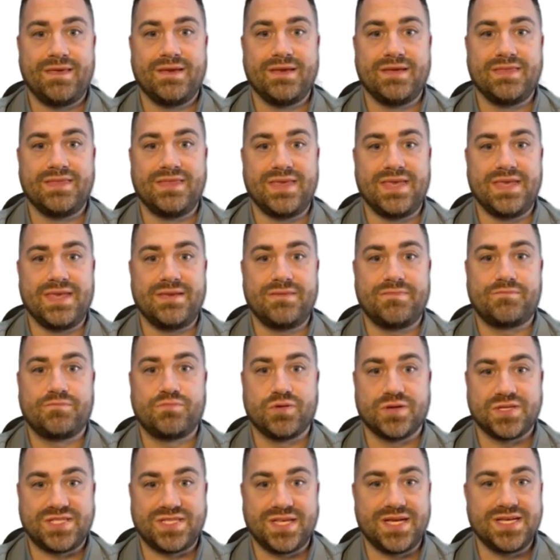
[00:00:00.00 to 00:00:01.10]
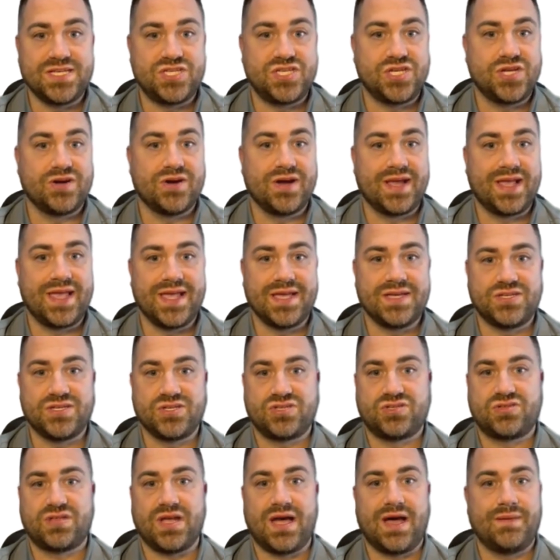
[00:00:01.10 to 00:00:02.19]
the precise year. I can't
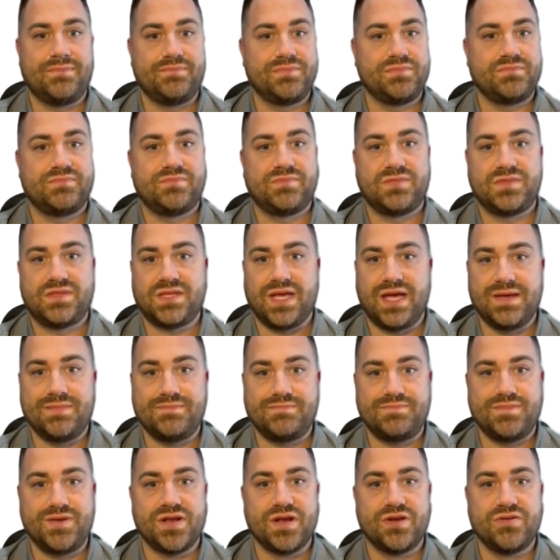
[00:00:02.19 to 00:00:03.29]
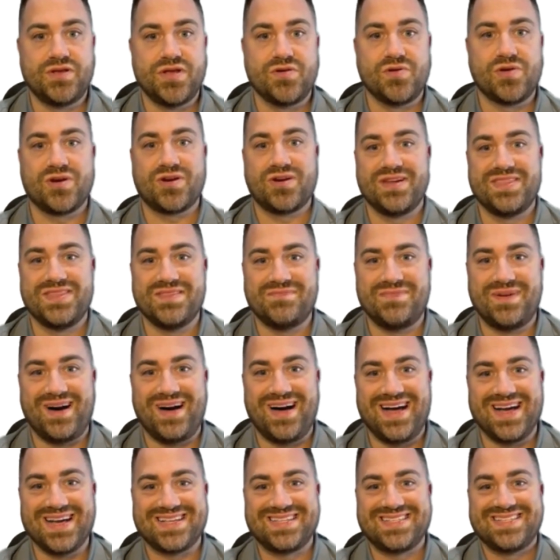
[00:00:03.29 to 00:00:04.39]
just type newer in the
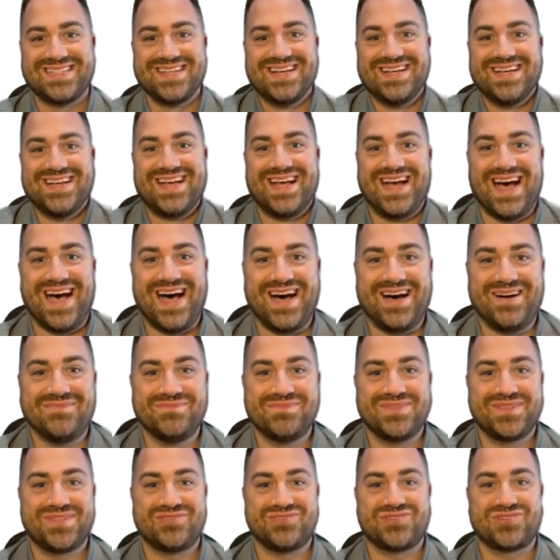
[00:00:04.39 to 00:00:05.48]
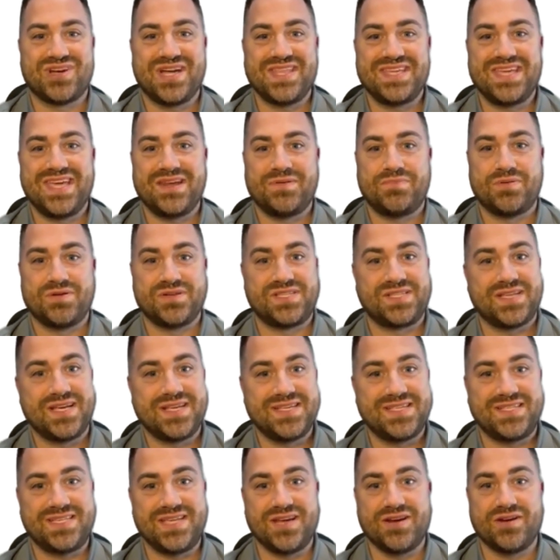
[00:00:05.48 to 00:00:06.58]
box. So try to get a
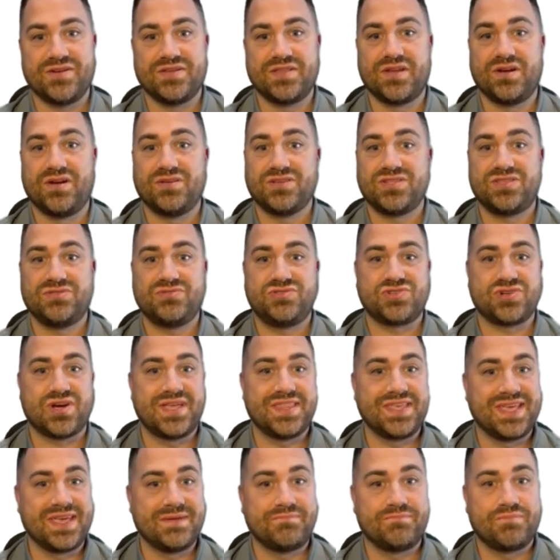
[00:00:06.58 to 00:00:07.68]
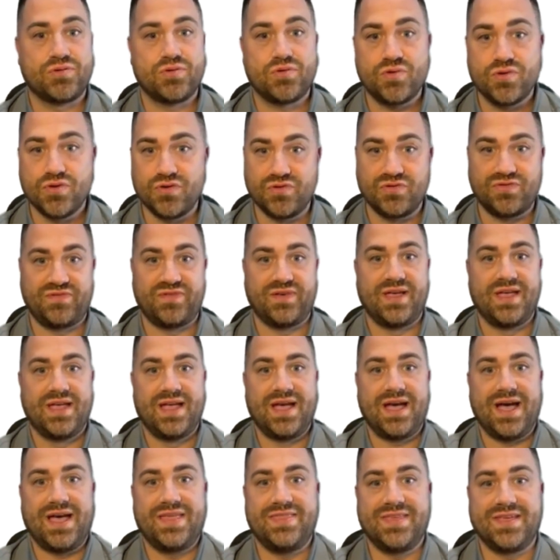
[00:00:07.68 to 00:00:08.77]
precise year, and then also try to get proof,
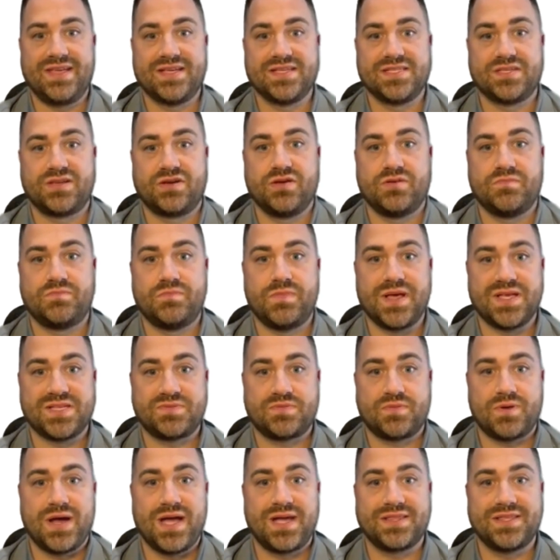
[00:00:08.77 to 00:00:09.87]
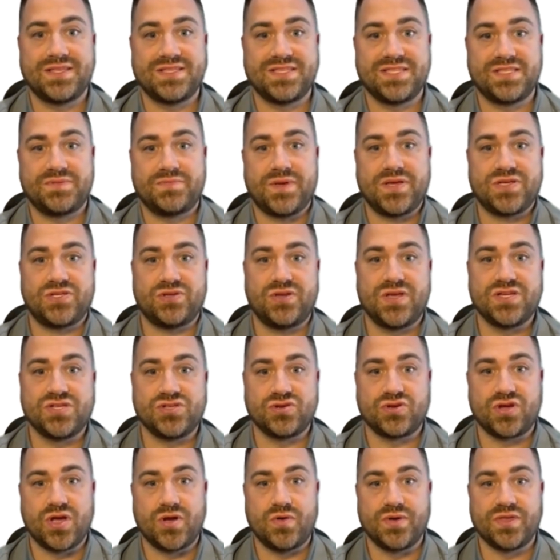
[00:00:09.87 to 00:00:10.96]
I think, is a good best practice, especially as you're
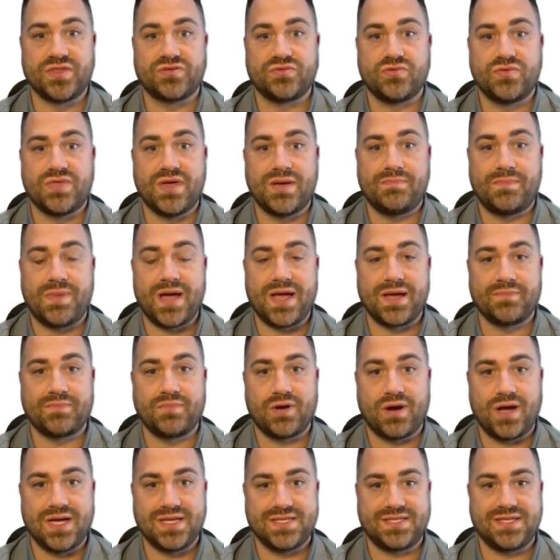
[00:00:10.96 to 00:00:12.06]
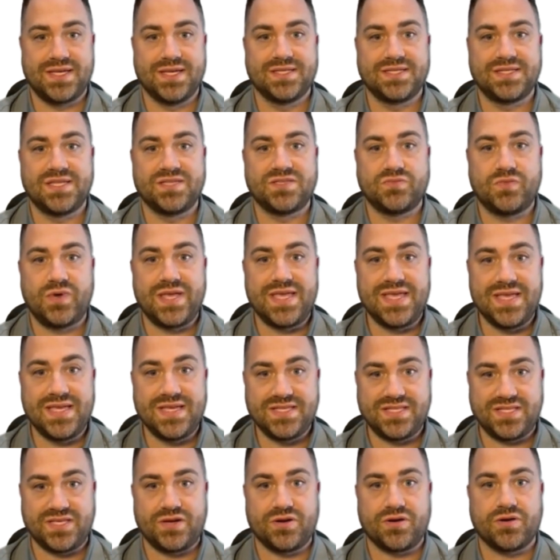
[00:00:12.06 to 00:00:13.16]
going through that buying process. It's way
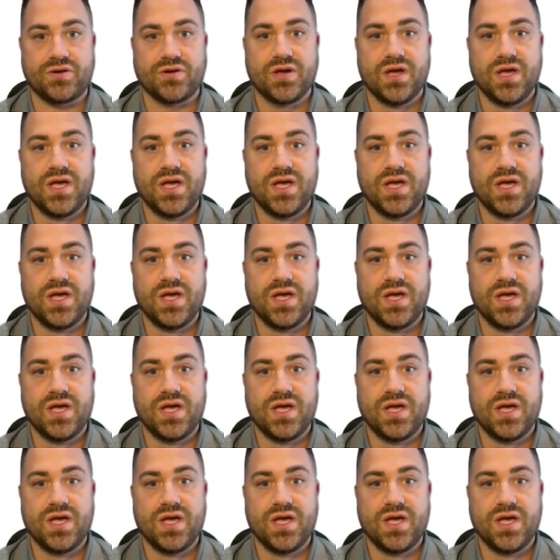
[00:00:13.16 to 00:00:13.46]
easier